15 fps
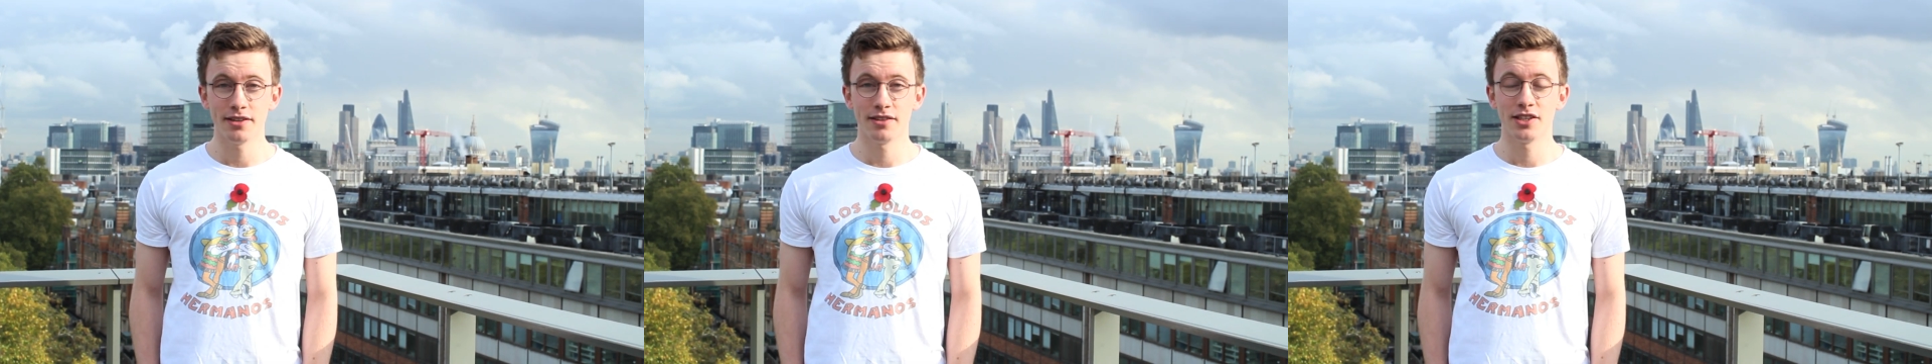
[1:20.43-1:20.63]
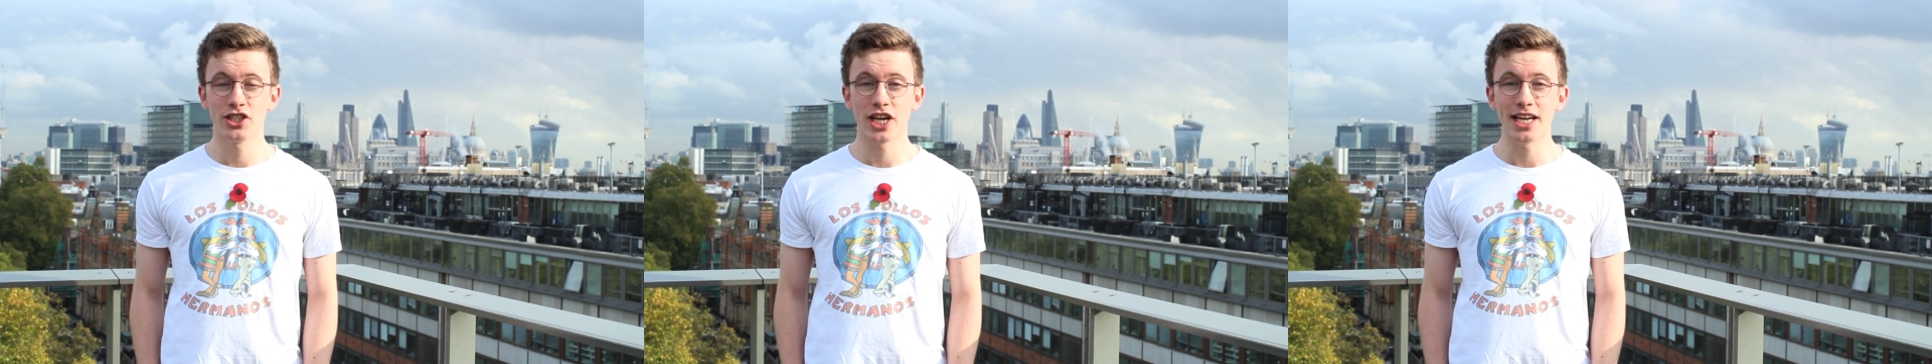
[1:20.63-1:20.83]

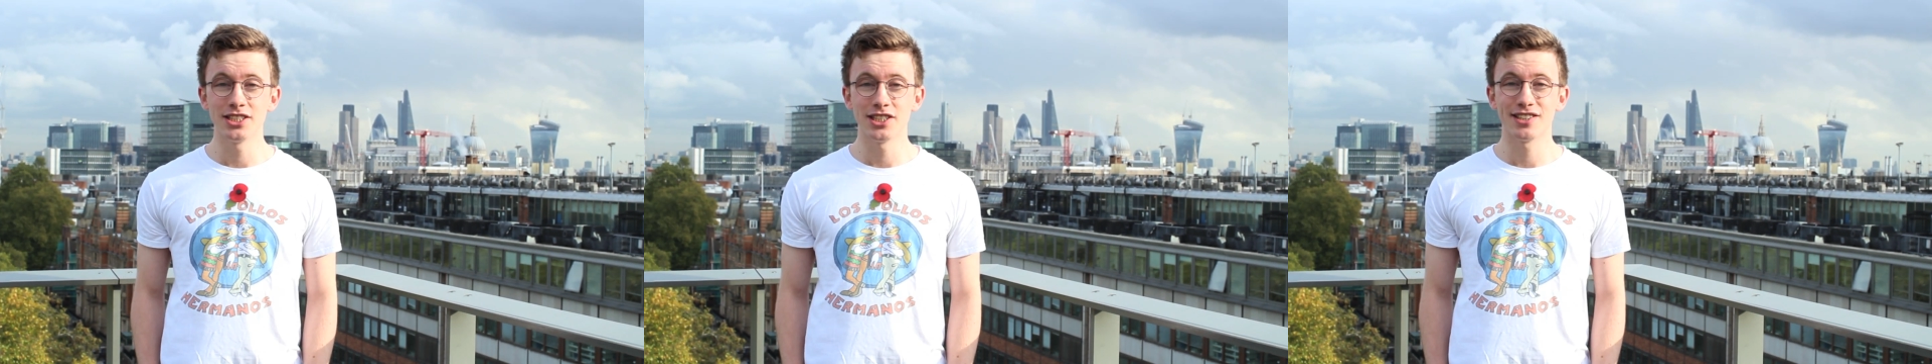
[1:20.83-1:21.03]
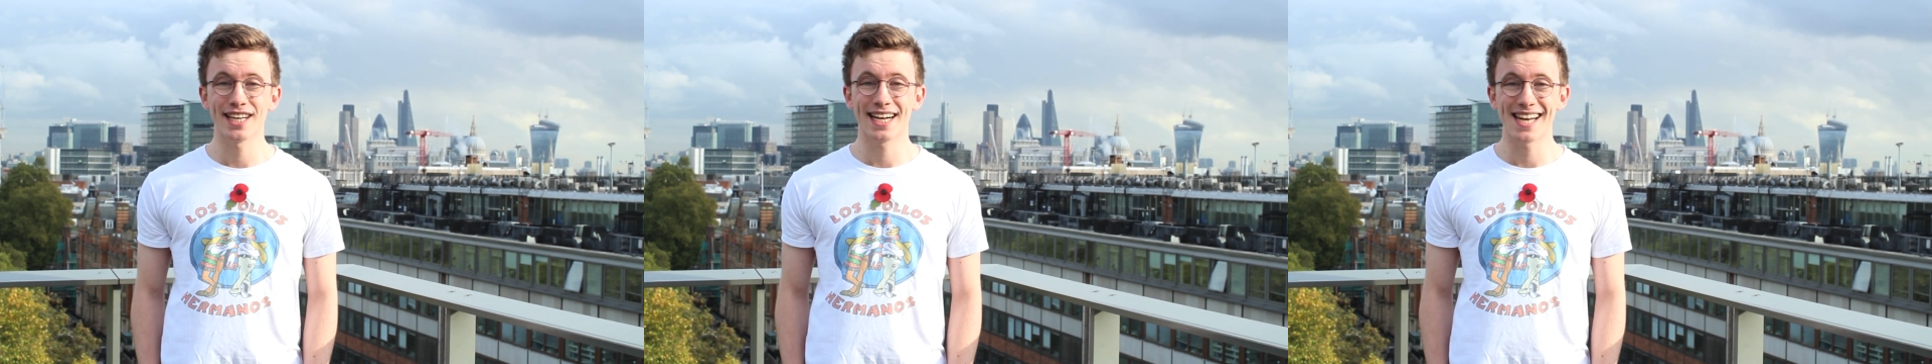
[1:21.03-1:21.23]
to
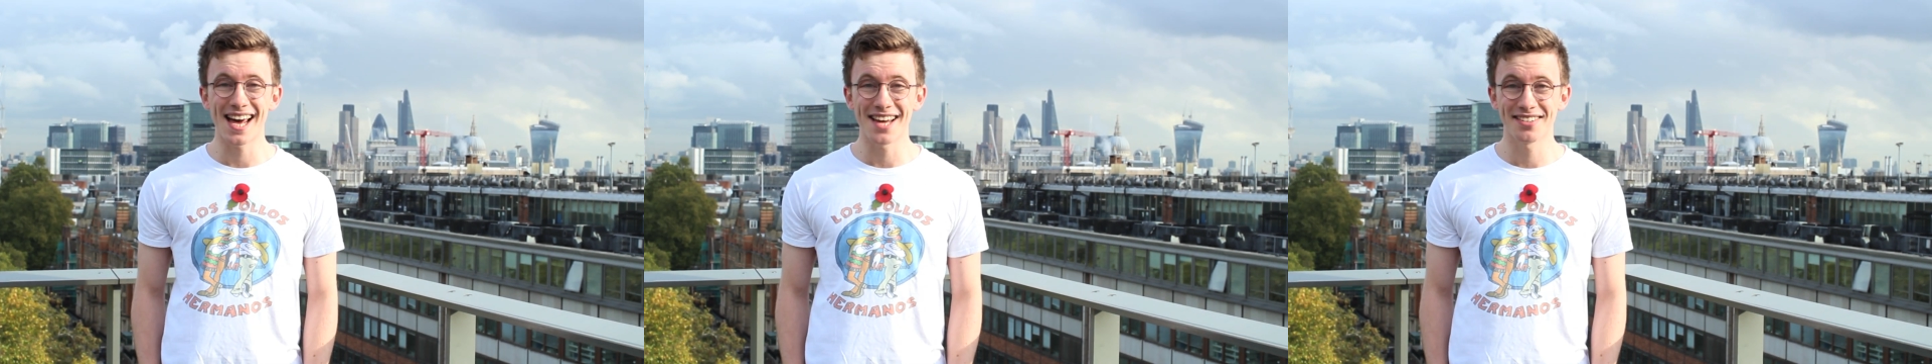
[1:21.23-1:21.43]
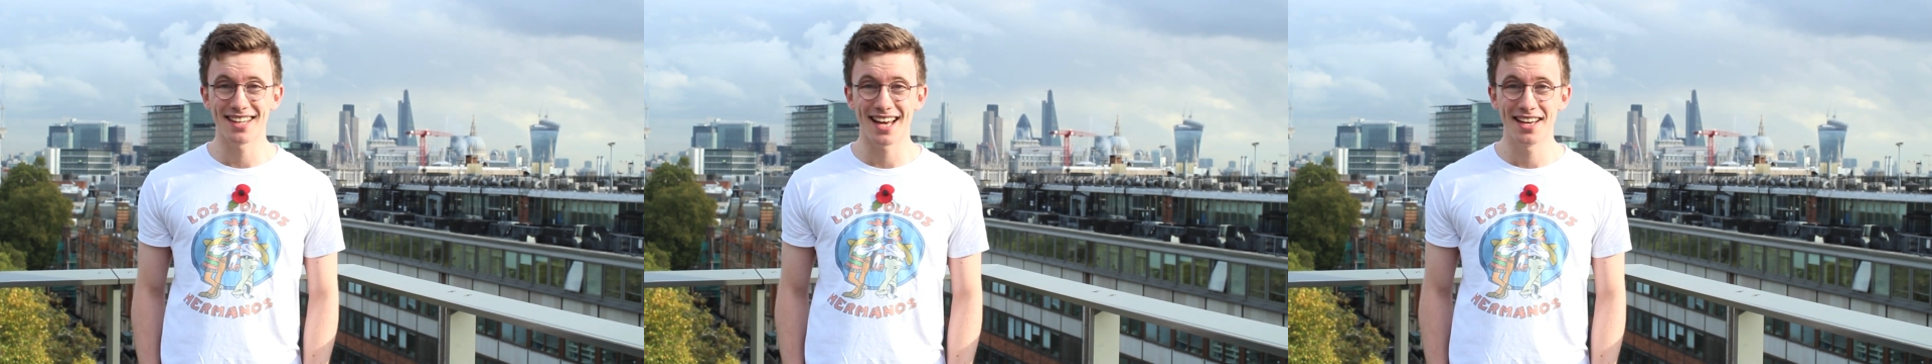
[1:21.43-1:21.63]
changes to
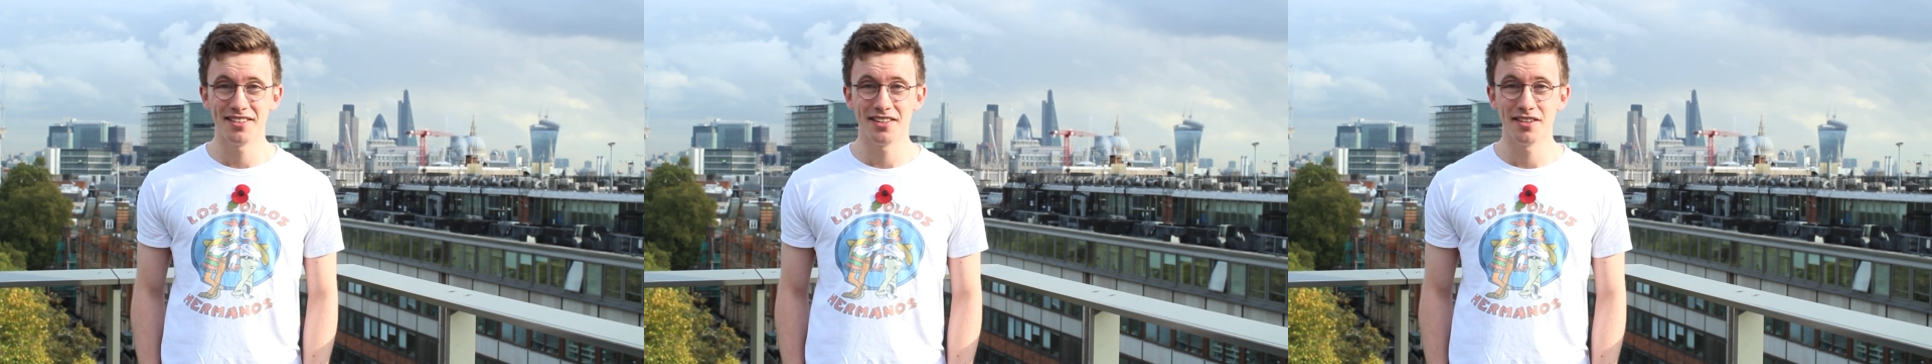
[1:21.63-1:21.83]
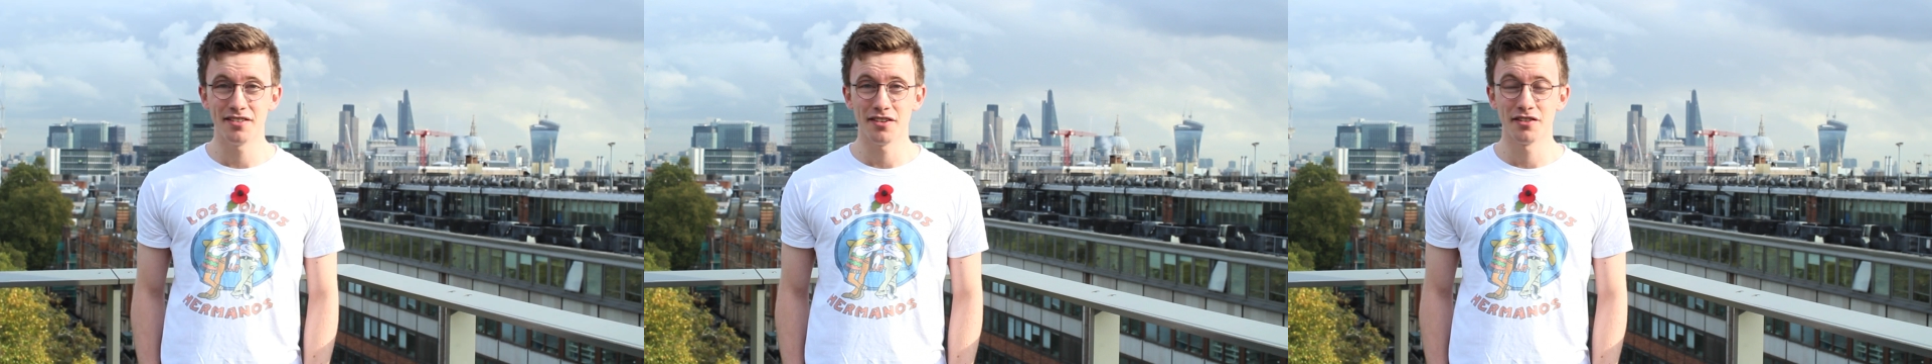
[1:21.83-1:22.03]
class
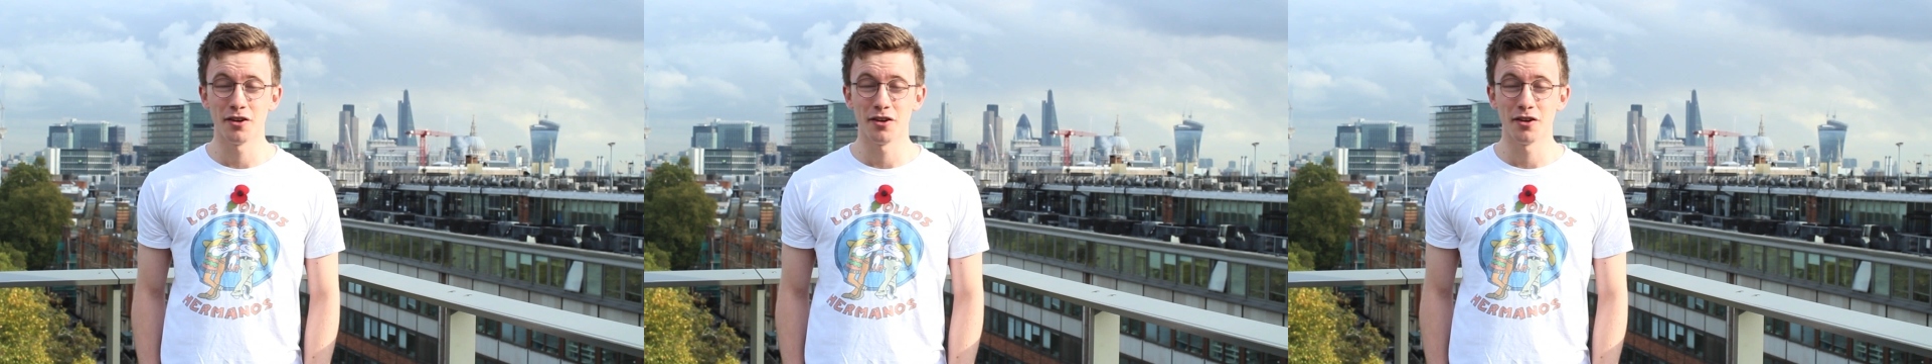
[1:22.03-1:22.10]
sizes,